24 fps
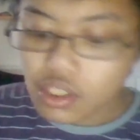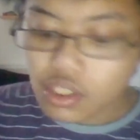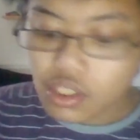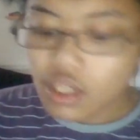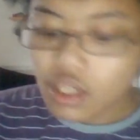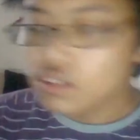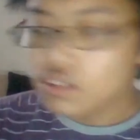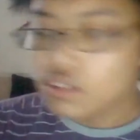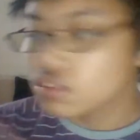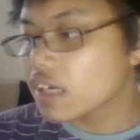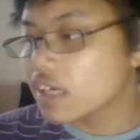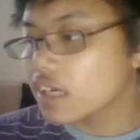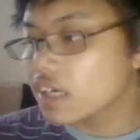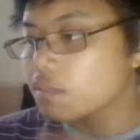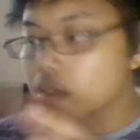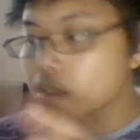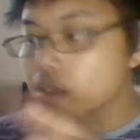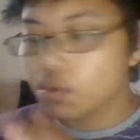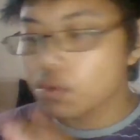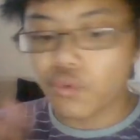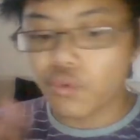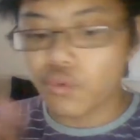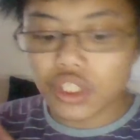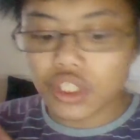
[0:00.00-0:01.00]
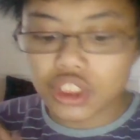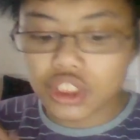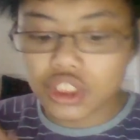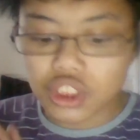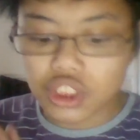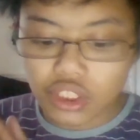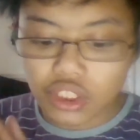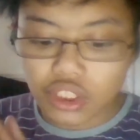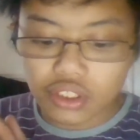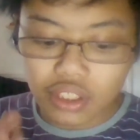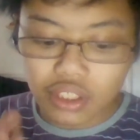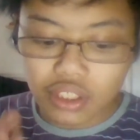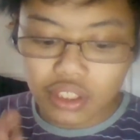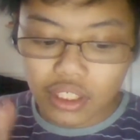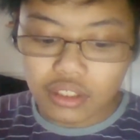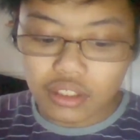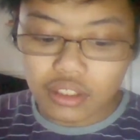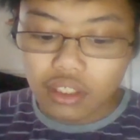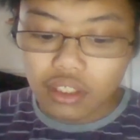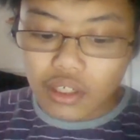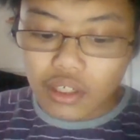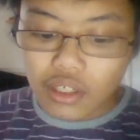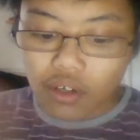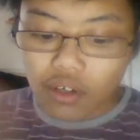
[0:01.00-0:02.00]
to give me some questions
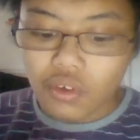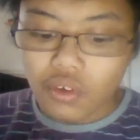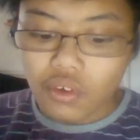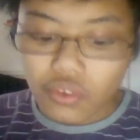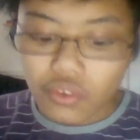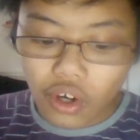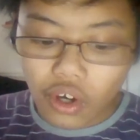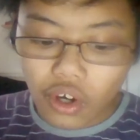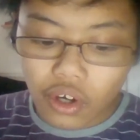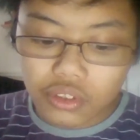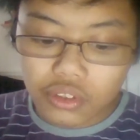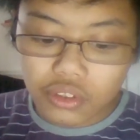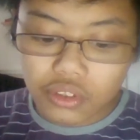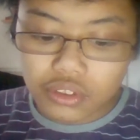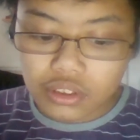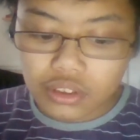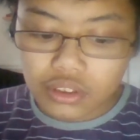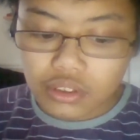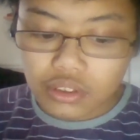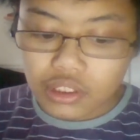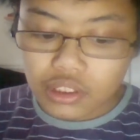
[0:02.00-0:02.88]
in those